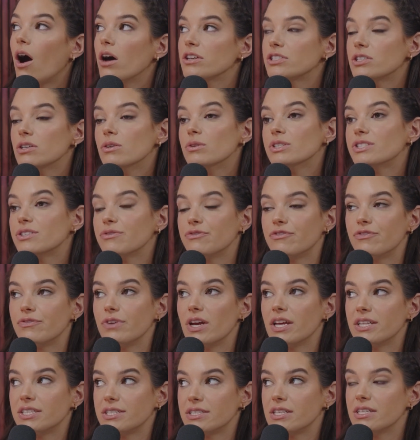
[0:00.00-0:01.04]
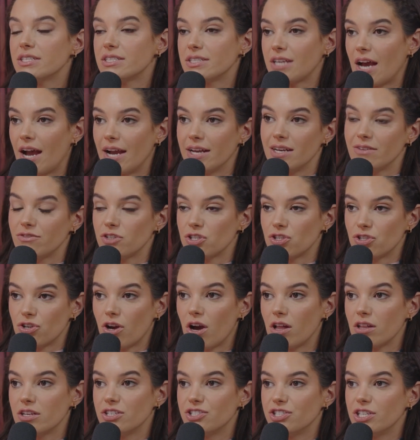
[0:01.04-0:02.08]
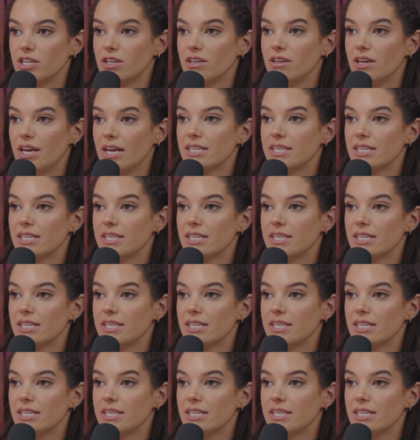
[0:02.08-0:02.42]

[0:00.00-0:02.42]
Also, it's the sign of astrology.